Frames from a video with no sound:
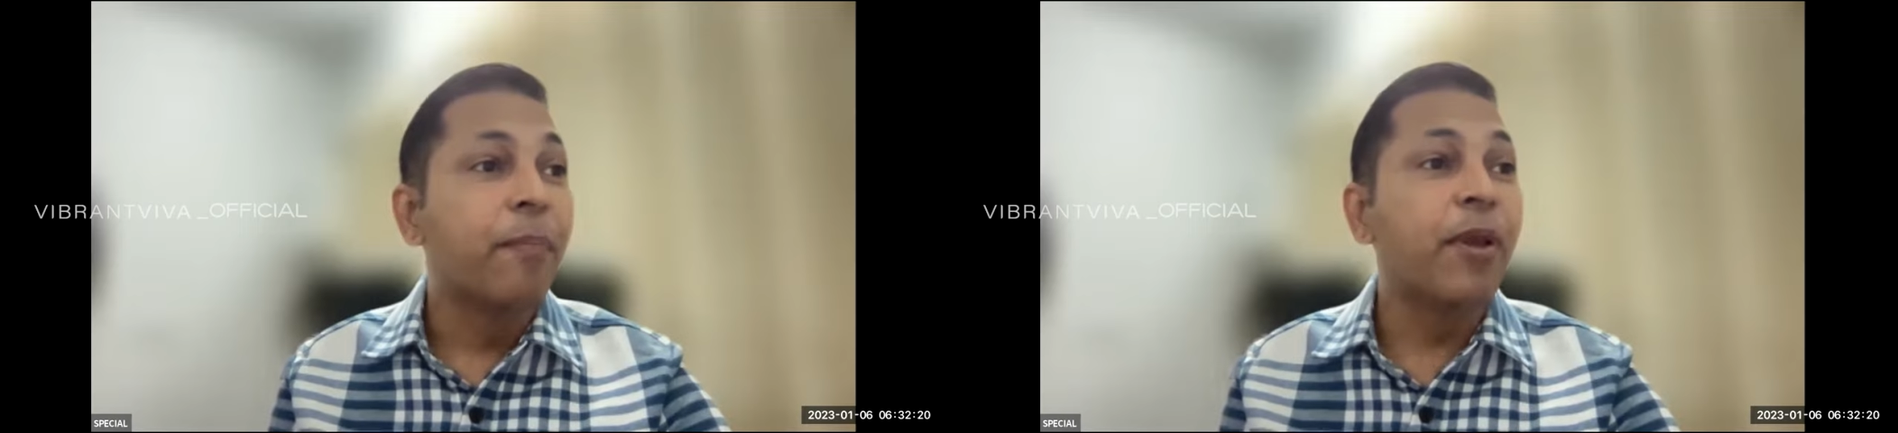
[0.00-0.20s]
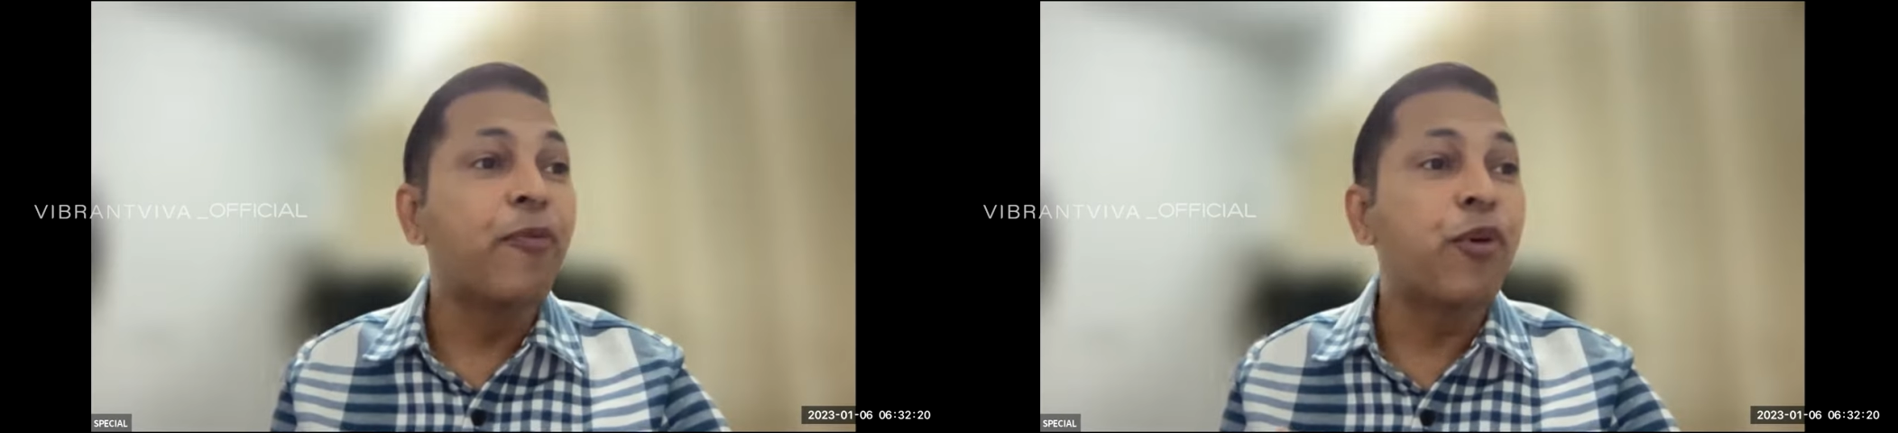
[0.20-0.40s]

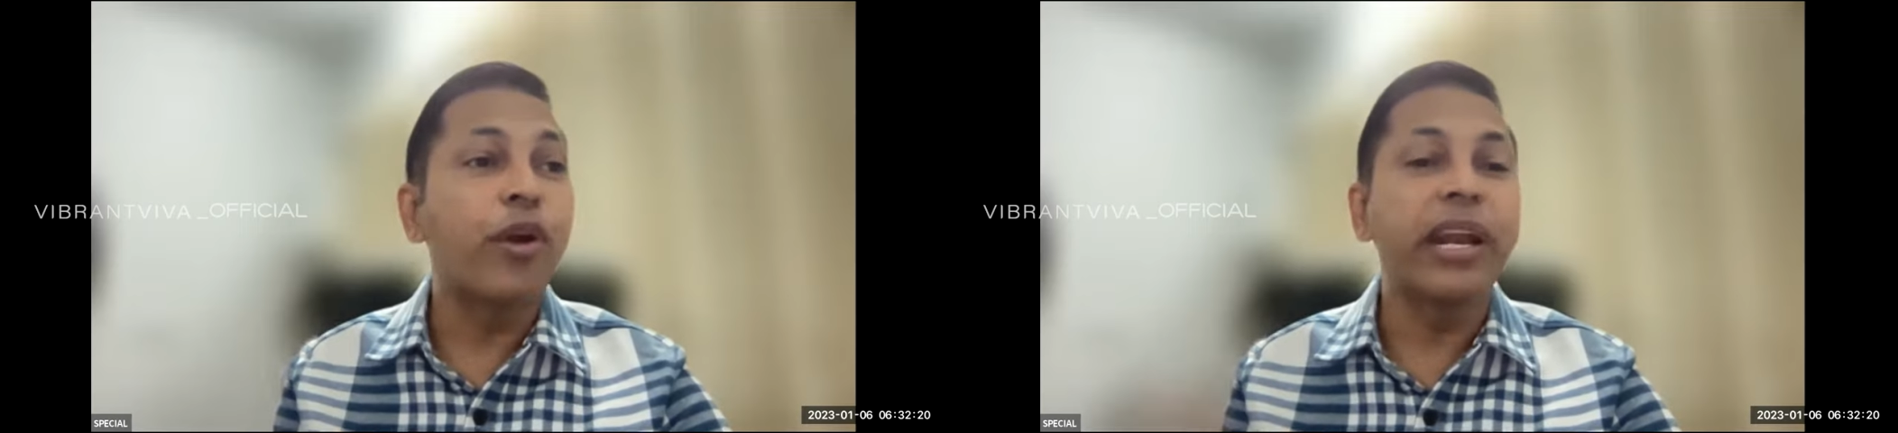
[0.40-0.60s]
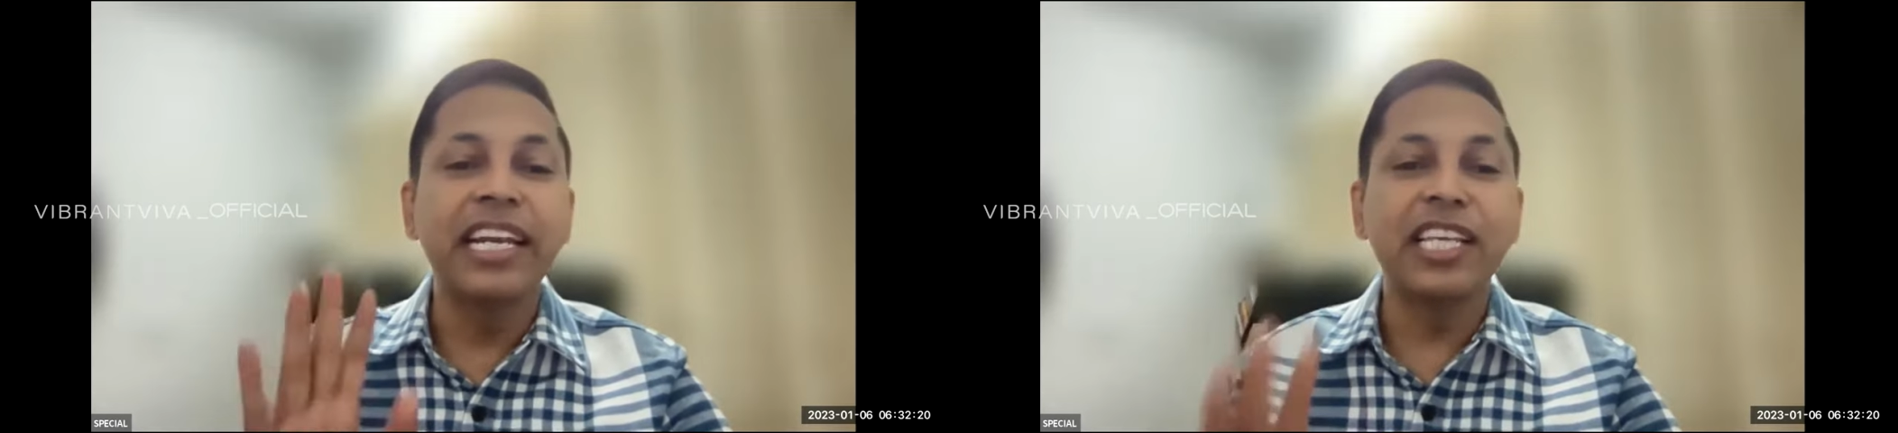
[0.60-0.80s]

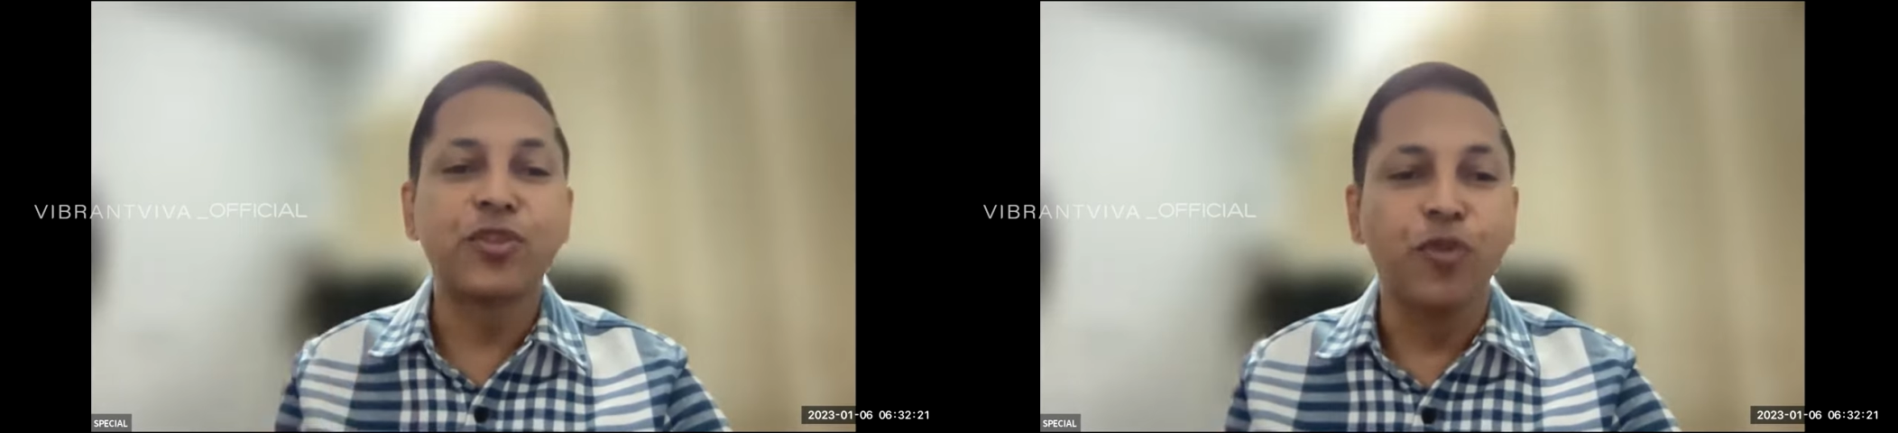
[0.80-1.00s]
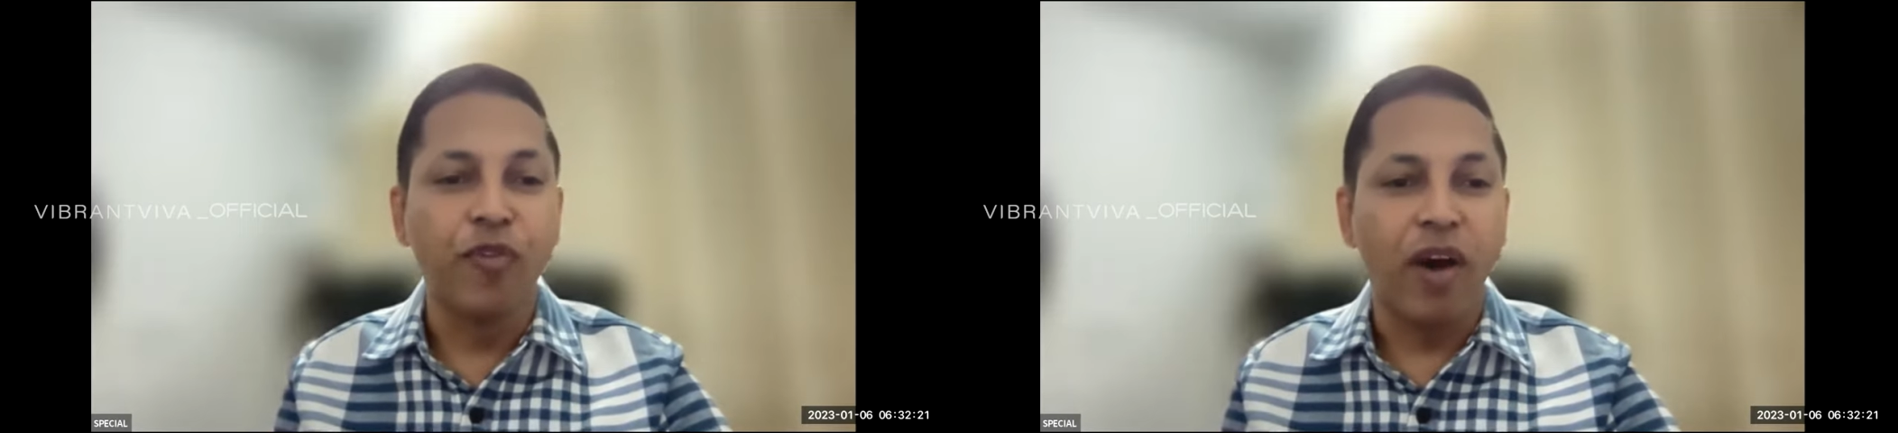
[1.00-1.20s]
Before
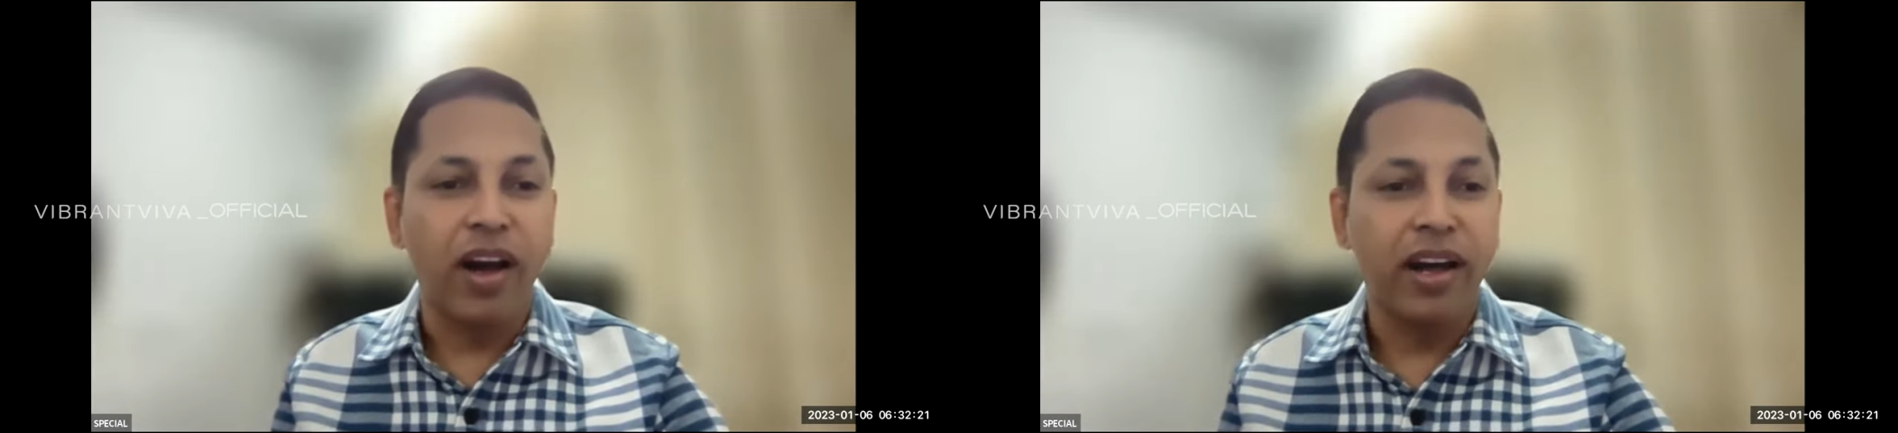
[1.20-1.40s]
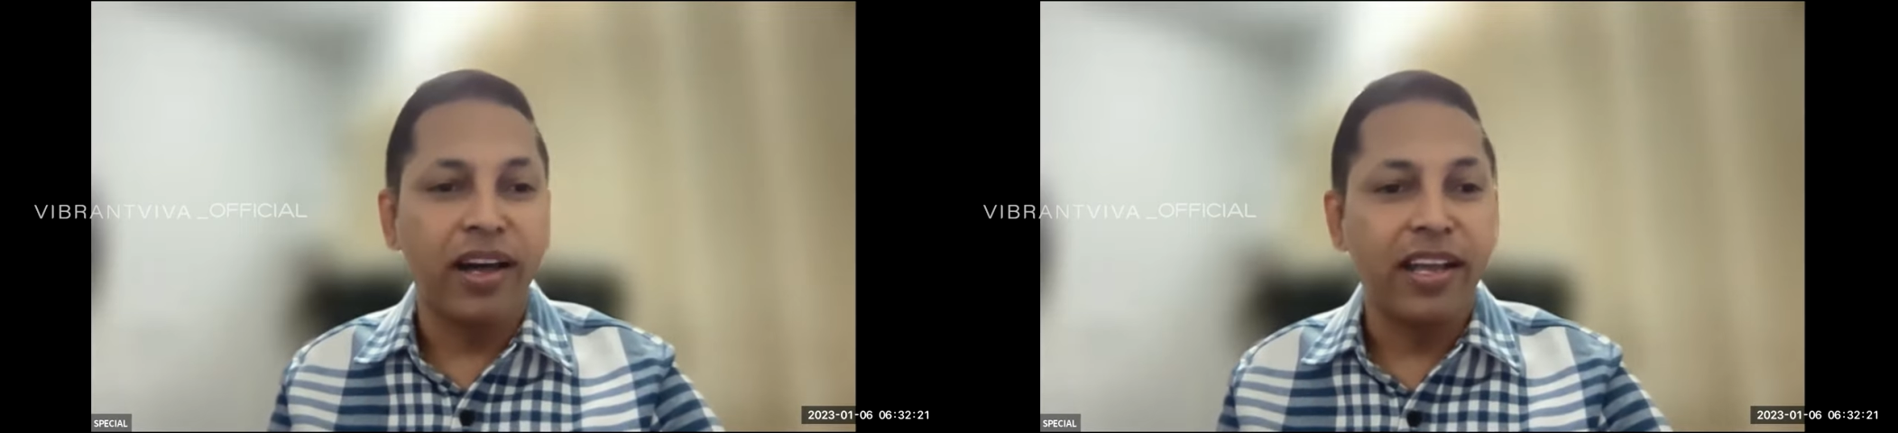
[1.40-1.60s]

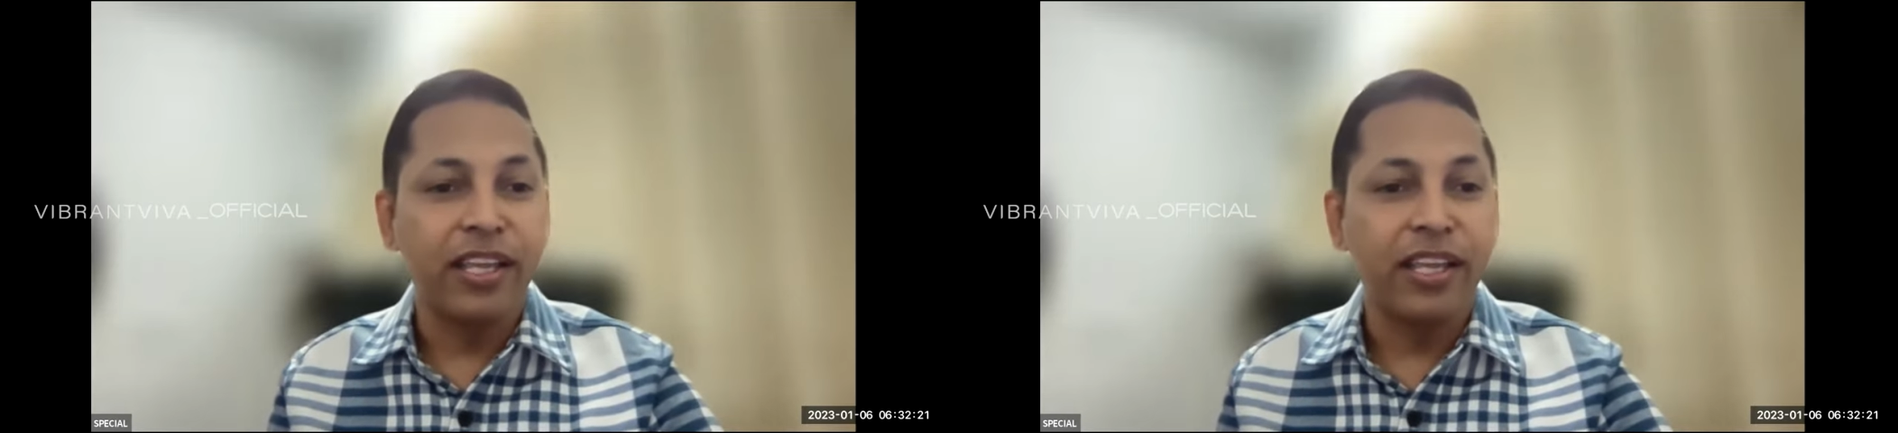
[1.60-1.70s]
indusviva,